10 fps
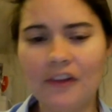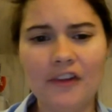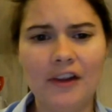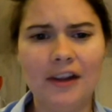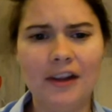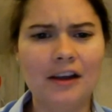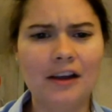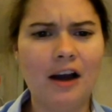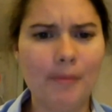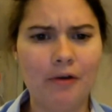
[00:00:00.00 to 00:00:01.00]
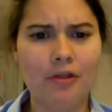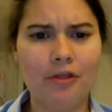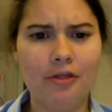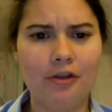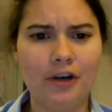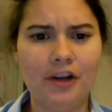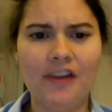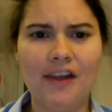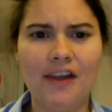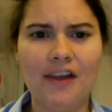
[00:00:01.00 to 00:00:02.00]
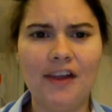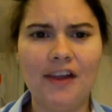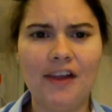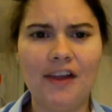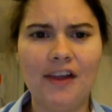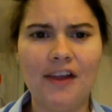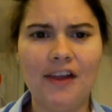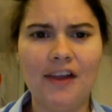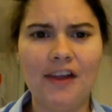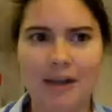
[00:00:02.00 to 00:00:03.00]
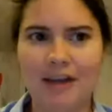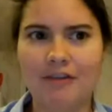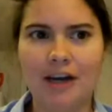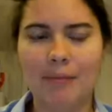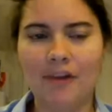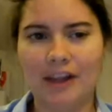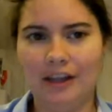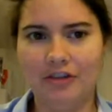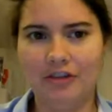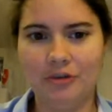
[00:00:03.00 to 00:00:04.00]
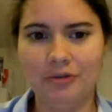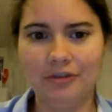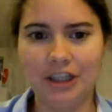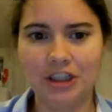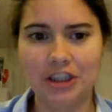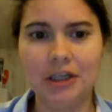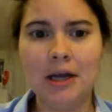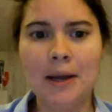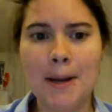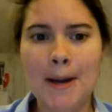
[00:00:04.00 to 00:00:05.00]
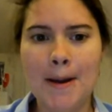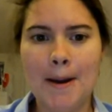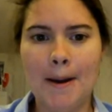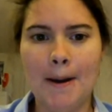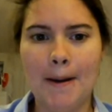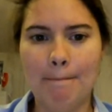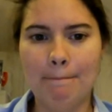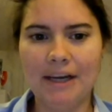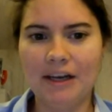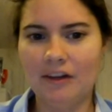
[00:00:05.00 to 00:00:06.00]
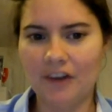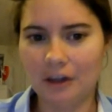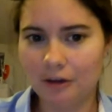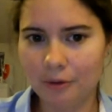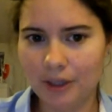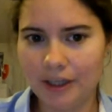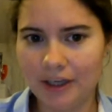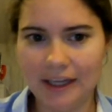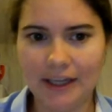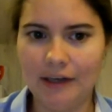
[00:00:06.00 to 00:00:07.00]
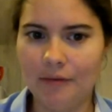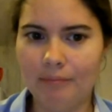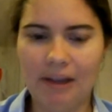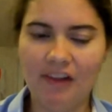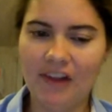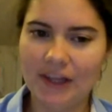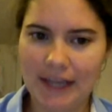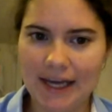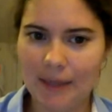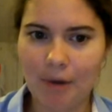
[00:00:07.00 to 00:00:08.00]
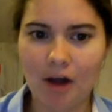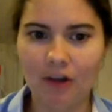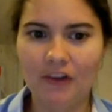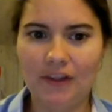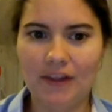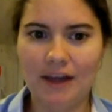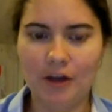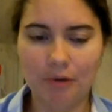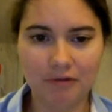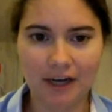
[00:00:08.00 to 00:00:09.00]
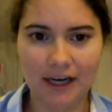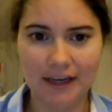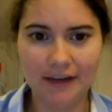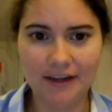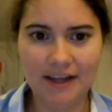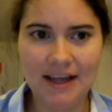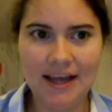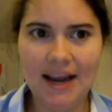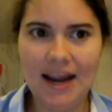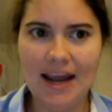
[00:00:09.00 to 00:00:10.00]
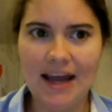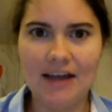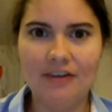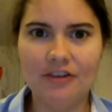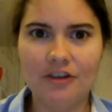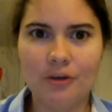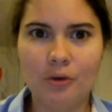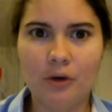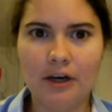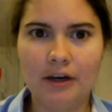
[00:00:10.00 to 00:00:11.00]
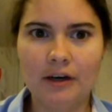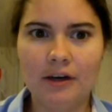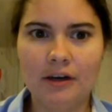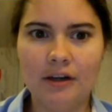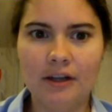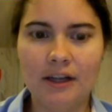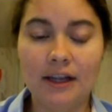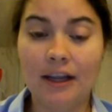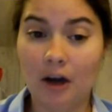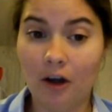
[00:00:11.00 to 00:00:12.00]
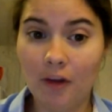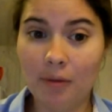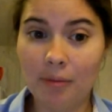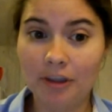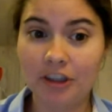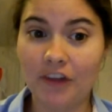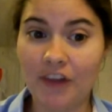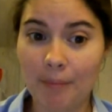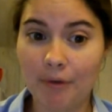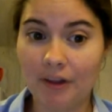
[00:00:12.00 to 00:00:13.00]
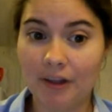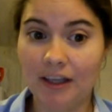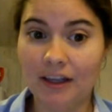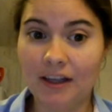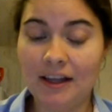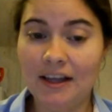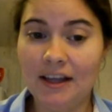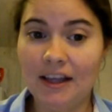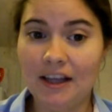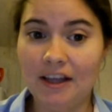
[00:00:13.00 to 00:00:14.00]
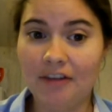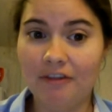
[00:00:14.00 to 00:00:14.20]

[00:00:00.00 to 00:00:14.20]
it costs about 37 to 40 euros a year. It may have gone up slightly due to inflation, but it is included in basically any policy that you provide. And it can also be purchased separately if